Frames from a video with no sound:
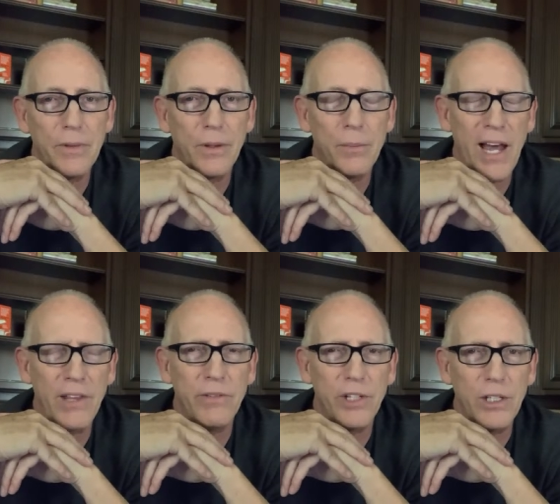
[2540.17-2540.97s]
the
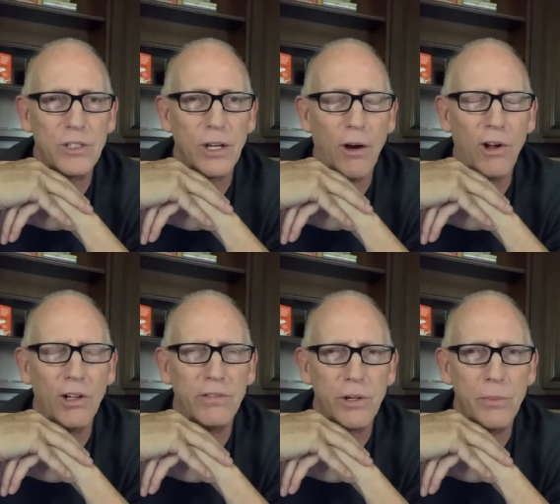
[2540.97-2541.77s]
math of it is that
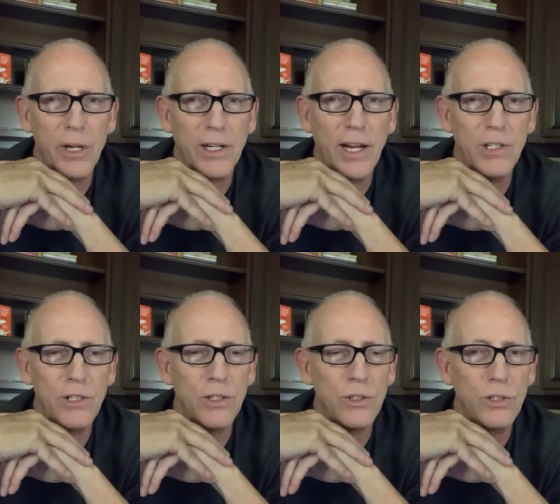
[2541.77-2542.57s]
all of our
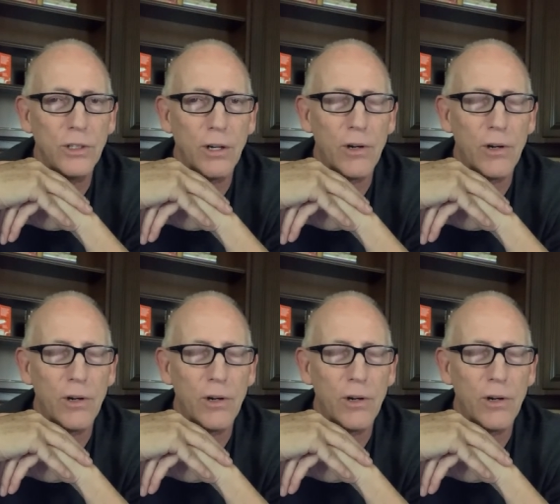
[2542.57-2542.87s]
medications